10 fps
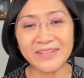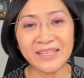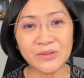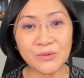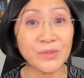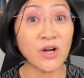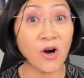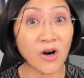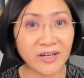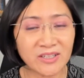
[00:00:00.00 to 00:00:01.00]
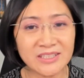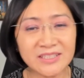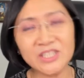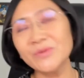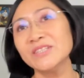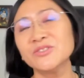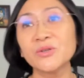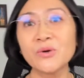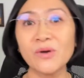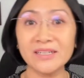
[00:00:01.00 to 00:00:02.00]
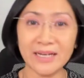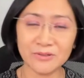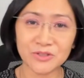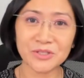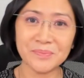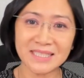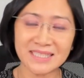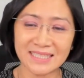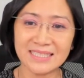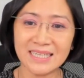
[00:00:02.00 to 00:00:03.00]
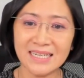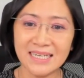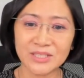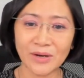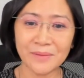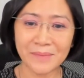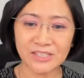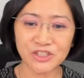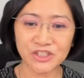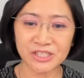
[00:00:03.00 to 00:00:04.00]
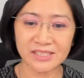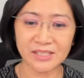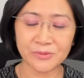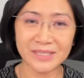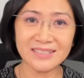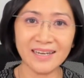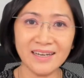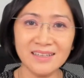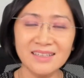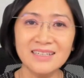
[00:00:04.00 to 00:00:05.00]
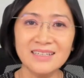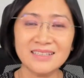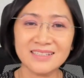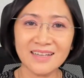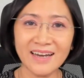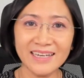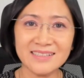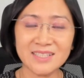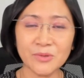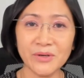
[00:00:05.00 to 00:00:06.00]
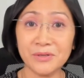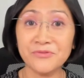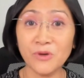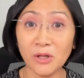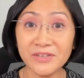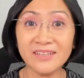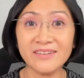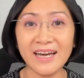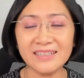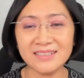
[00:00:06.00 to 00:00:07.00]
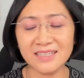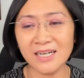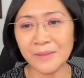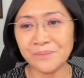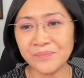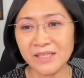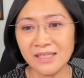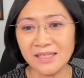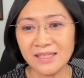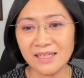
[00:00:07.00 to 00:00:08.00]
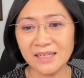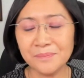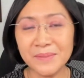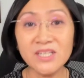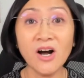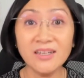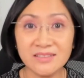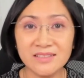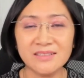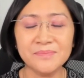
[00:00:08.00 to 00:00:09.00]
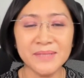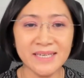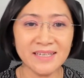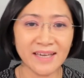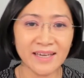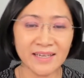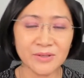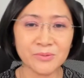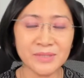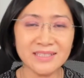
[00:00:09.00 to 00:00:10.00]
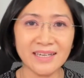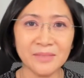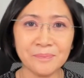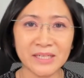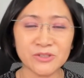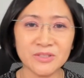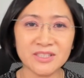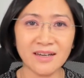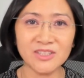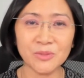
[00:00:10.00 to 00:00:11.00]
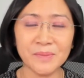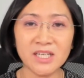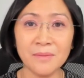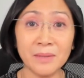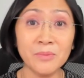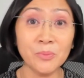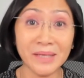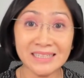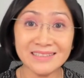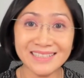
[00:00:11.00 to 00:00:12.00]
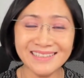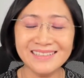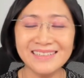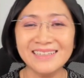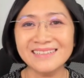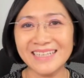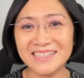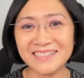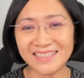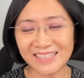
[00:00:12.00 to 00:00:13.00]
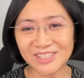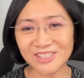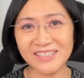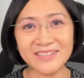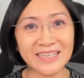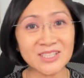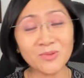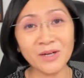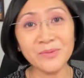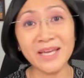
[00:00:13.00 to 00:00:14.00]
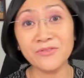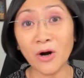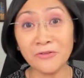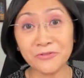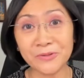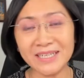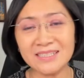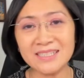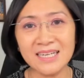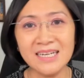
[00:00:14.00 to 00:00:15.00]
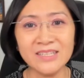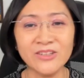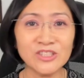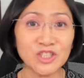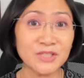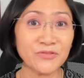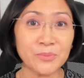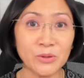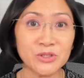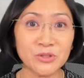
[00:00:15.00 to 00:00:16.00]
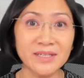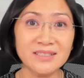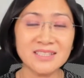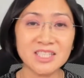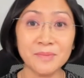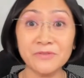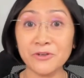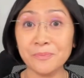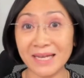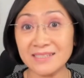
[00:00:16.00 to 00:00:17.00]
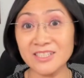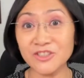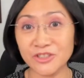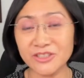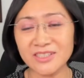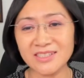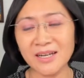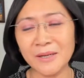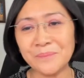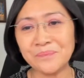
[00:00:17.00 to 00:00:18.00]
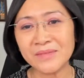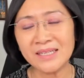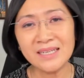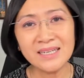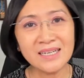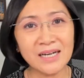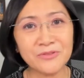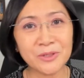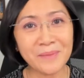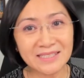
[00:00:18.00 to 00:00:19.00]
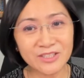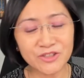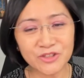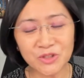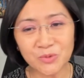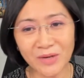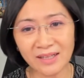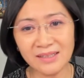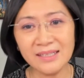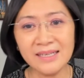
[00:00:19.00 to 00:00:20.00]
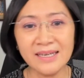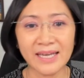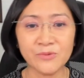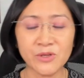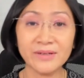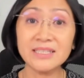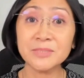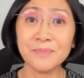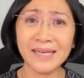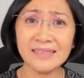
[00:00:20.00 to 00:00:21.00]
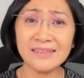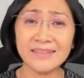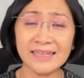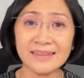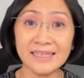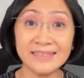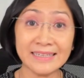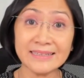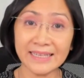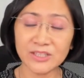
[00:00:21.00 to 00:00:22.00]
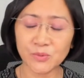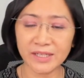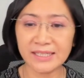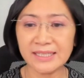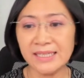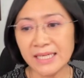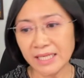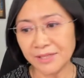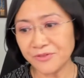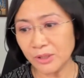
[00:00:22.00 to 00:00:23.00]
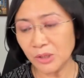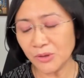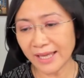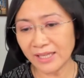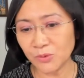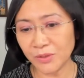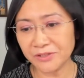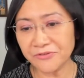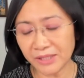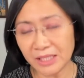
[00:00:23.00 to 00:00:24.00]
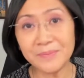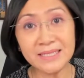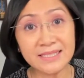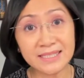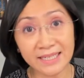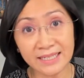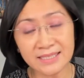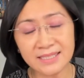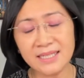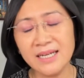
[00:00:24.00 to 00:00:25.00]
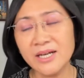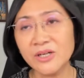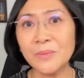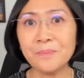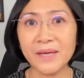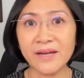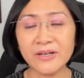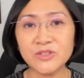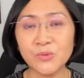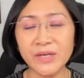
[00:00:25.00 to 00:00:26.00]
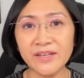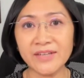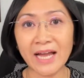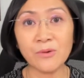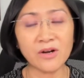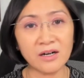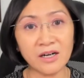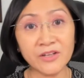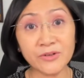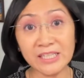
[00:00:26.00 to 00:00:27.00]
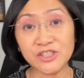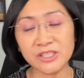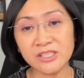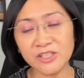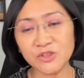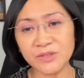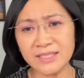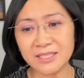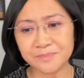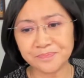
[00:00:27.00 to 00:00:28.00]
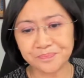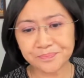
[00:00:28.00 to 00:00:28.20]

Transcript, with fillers: then we are continuing to grow our downstream business. So I mentioned the retail side. So we're evolving that um, uh, beyond being a retail petrol site to become a mobility destination. And that's why we have offerings, not just for motorists, but for passengers, um, uh, for passengers as well. And we are expanding that, uh, that network. If you look at where the Philippines is compared with our other Asian countries,